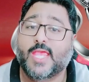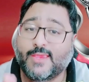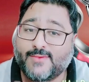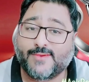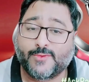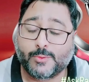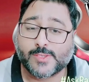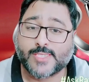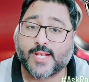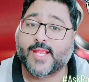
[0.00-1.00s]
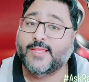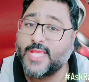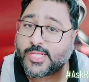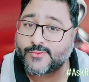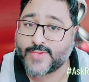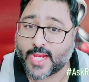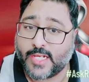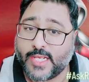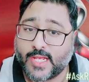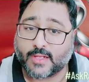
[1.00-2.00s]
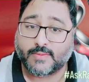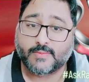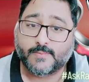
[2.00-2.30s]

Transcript: even if it was done in the age of Jahiliyyah.